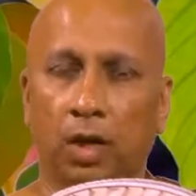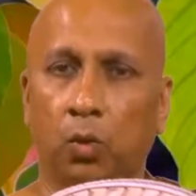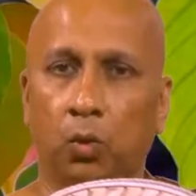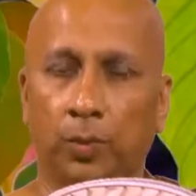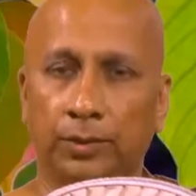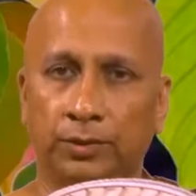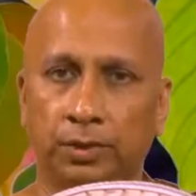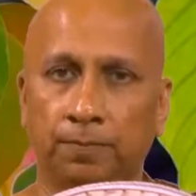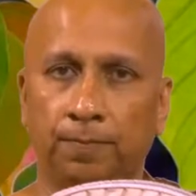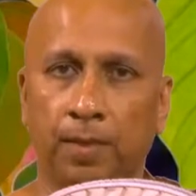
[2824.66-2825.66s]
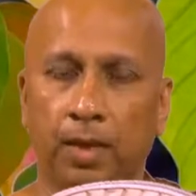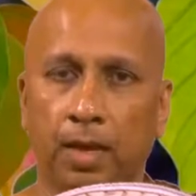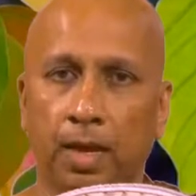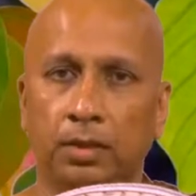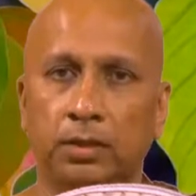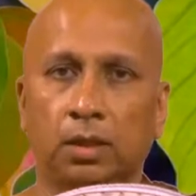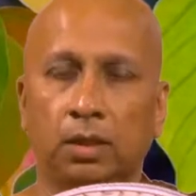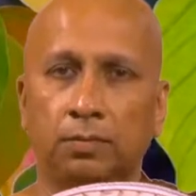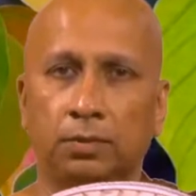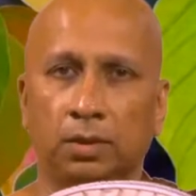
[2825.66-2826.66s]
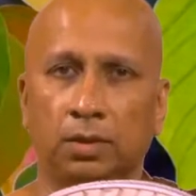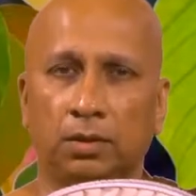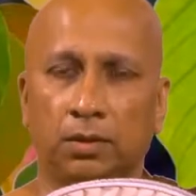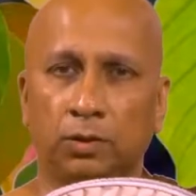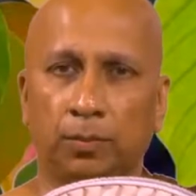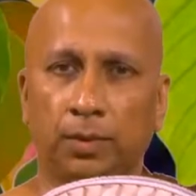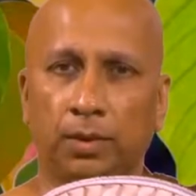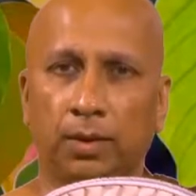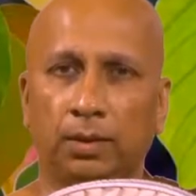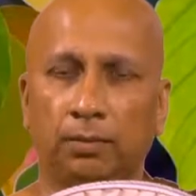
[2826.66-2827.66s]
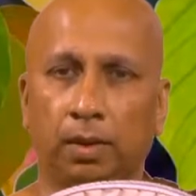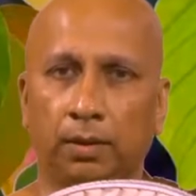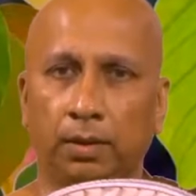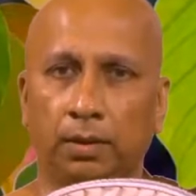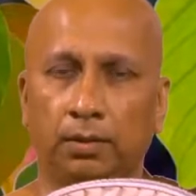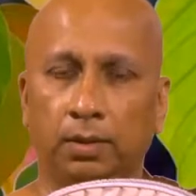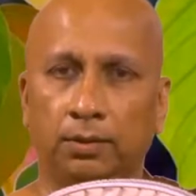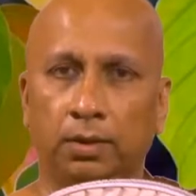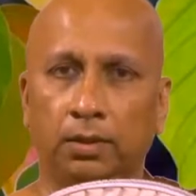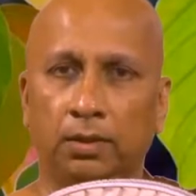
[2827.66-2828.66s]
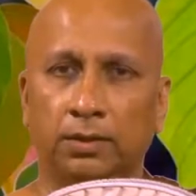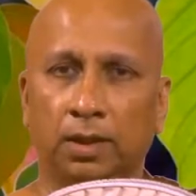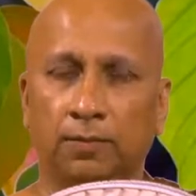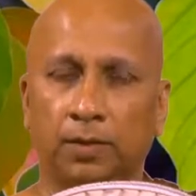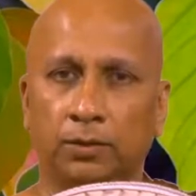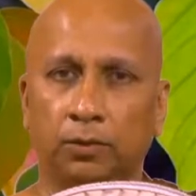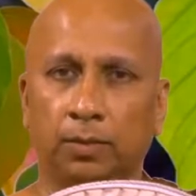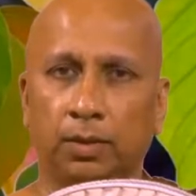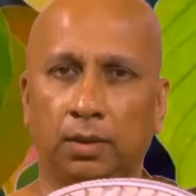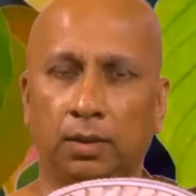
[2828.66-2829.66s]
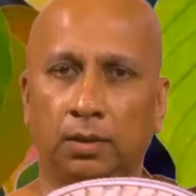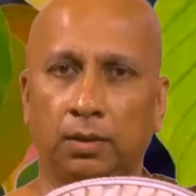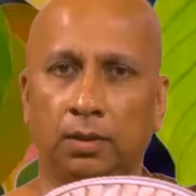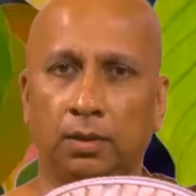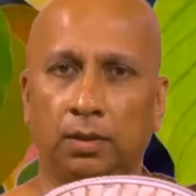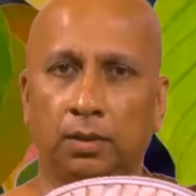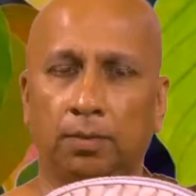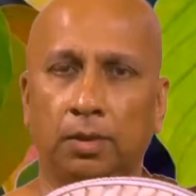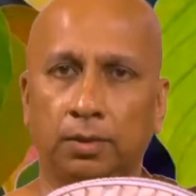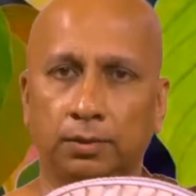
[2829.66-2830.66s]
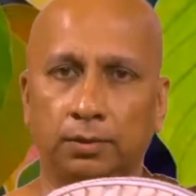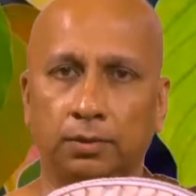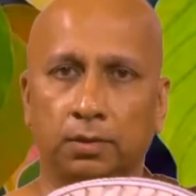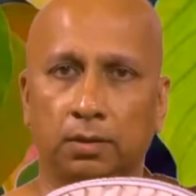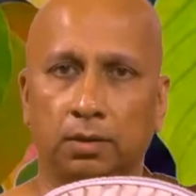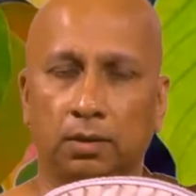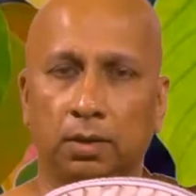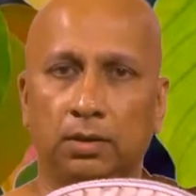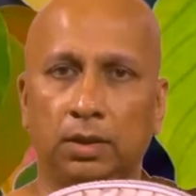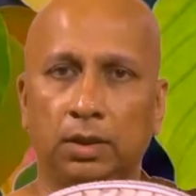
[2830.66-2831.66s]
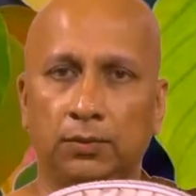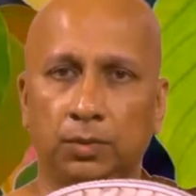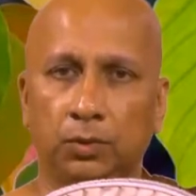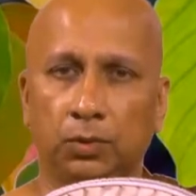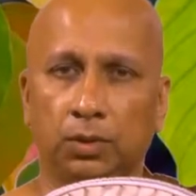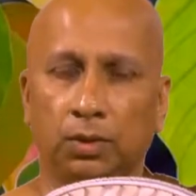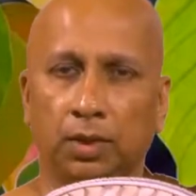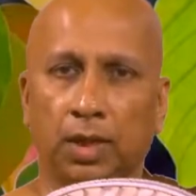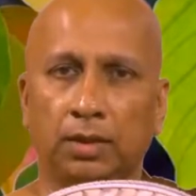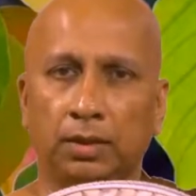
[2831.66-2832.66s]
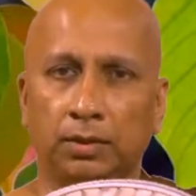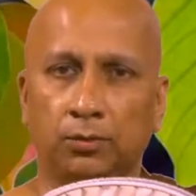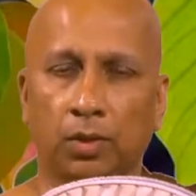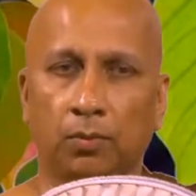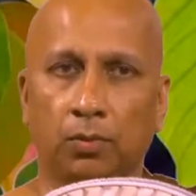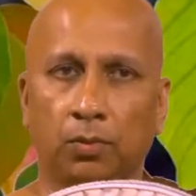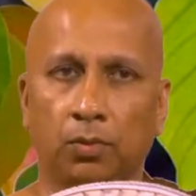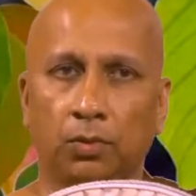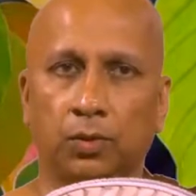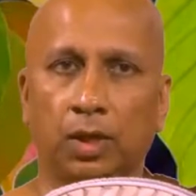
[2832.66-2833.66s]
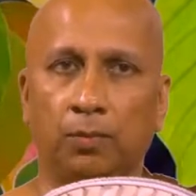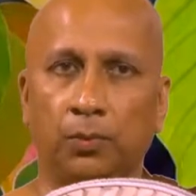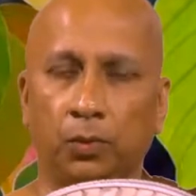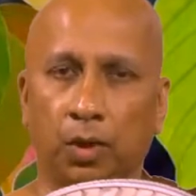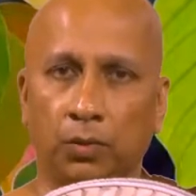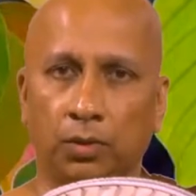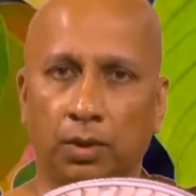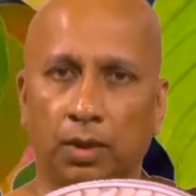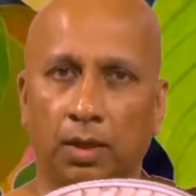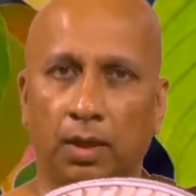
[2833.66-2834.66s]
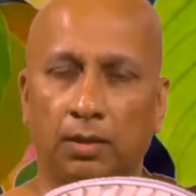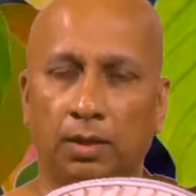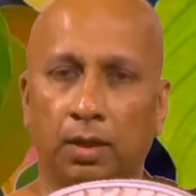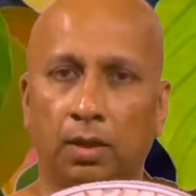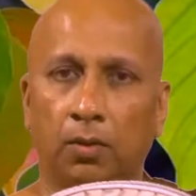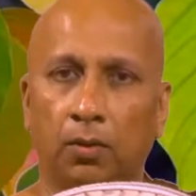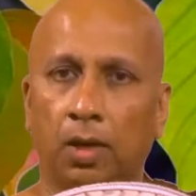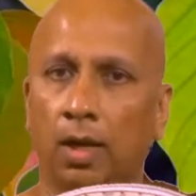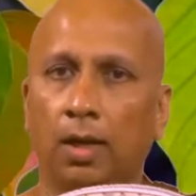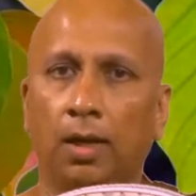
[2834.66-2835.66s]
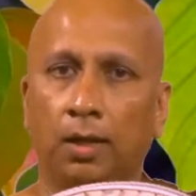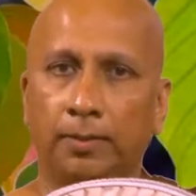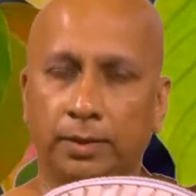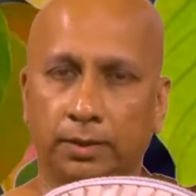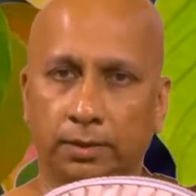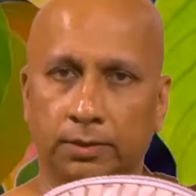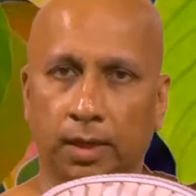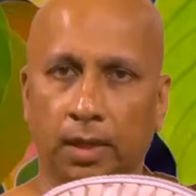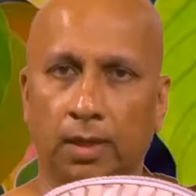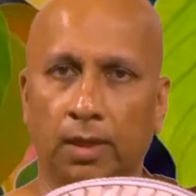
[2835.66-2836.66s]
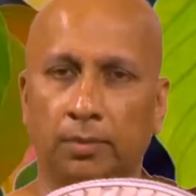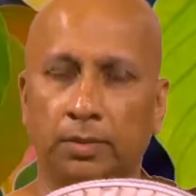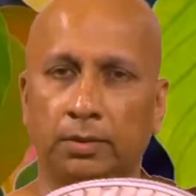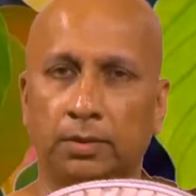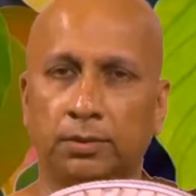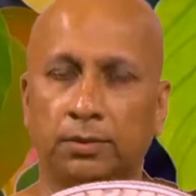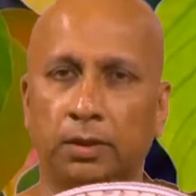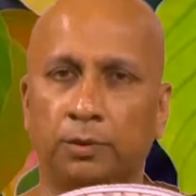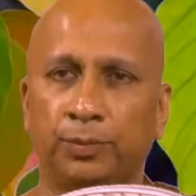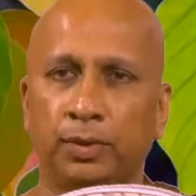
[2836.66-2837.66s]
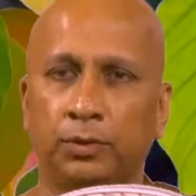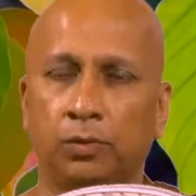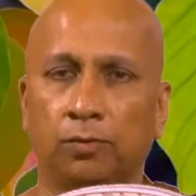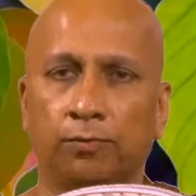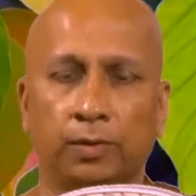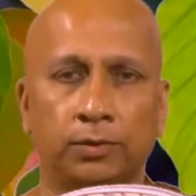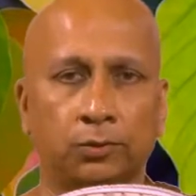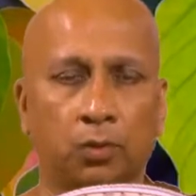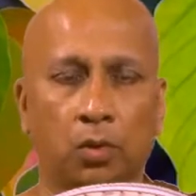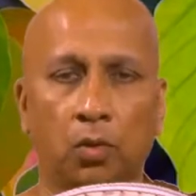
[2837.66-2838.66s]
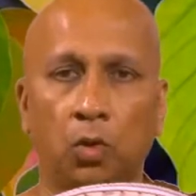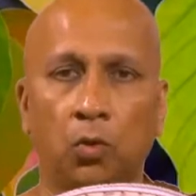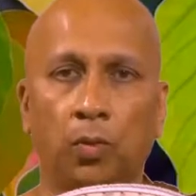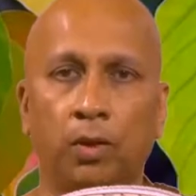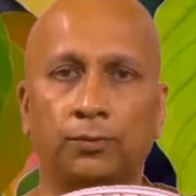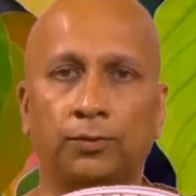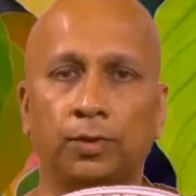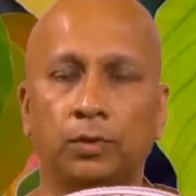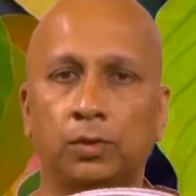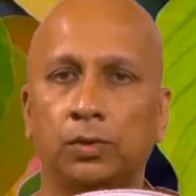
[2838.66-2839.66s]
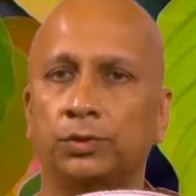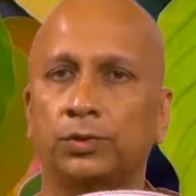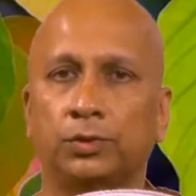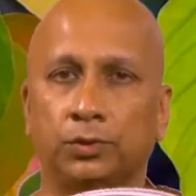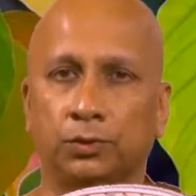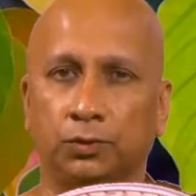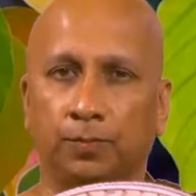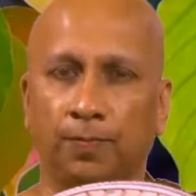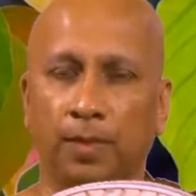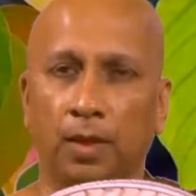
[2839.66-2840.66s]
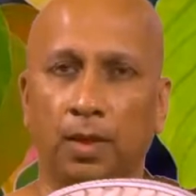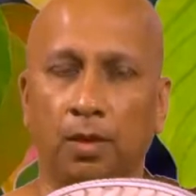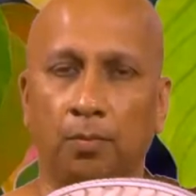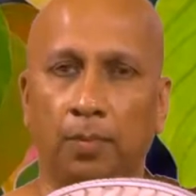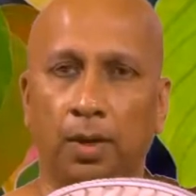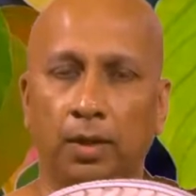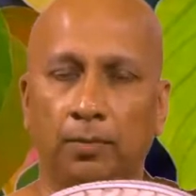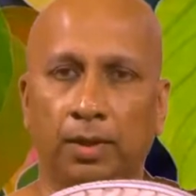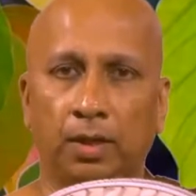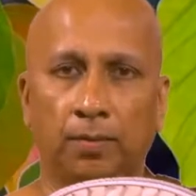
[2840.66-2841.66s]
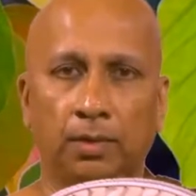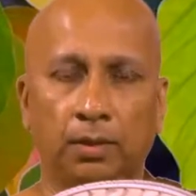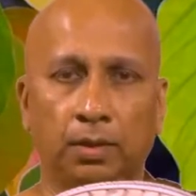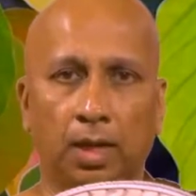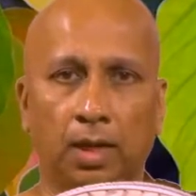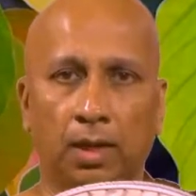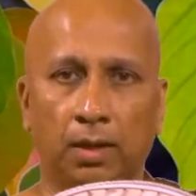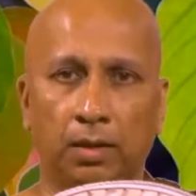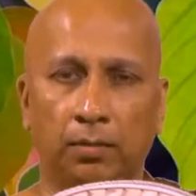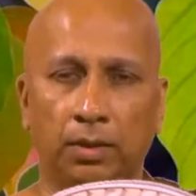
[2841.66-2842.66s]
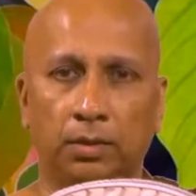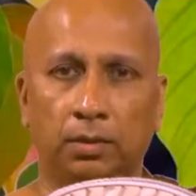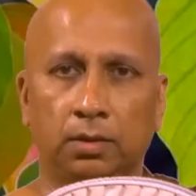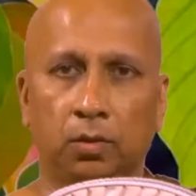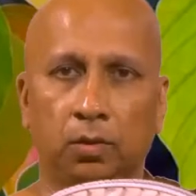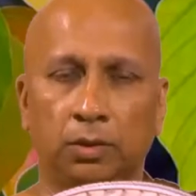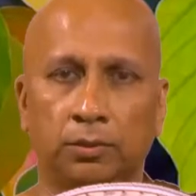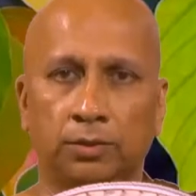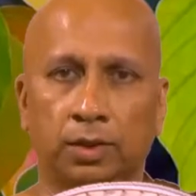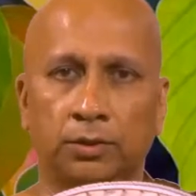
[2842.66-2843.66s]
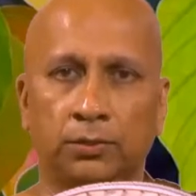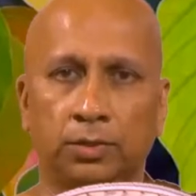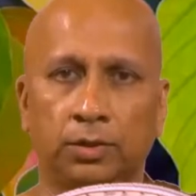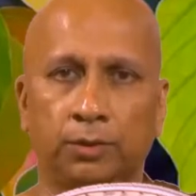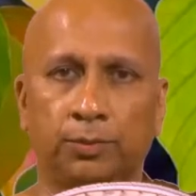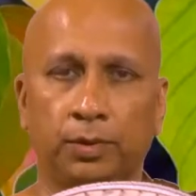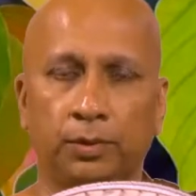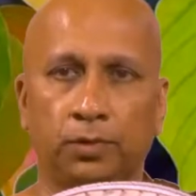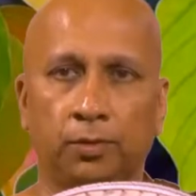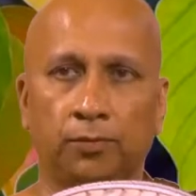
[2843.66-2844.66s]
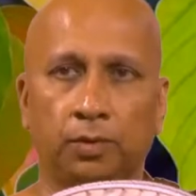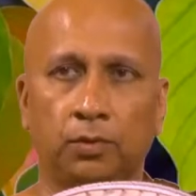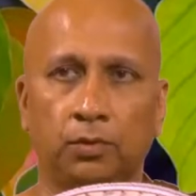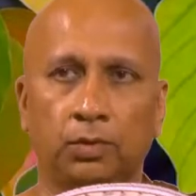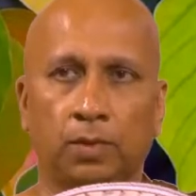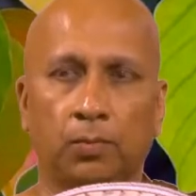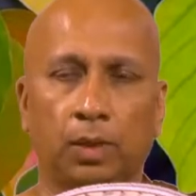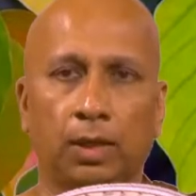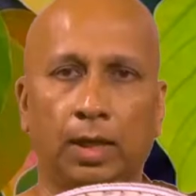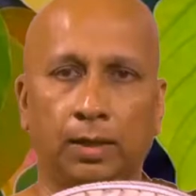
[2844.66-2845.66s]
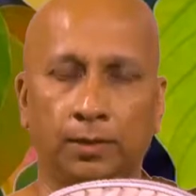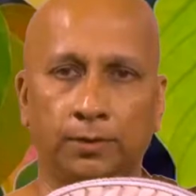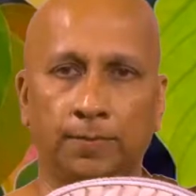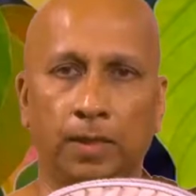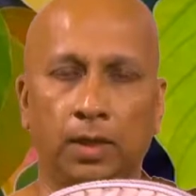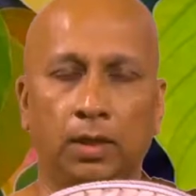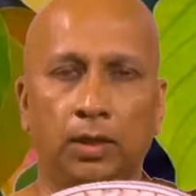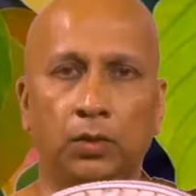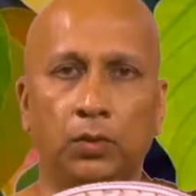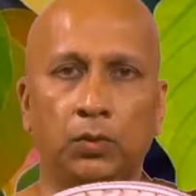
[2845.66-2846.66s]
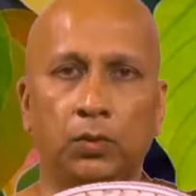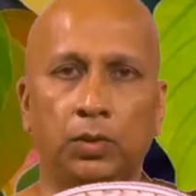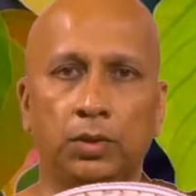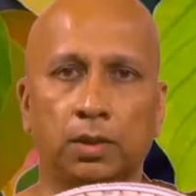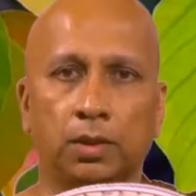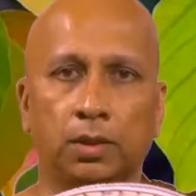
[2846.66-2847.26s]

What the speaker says: have wisdom, at times there should be another body, there's another self, there should be another person, another individual, at least one more to help you out. And they are called Kalyana Mittas. Kalyana Mittas are spiritual friends who are always ready to listen to you. By becoming a Kalyana Mitta or a trustworthy spiritual friend to someone else, you could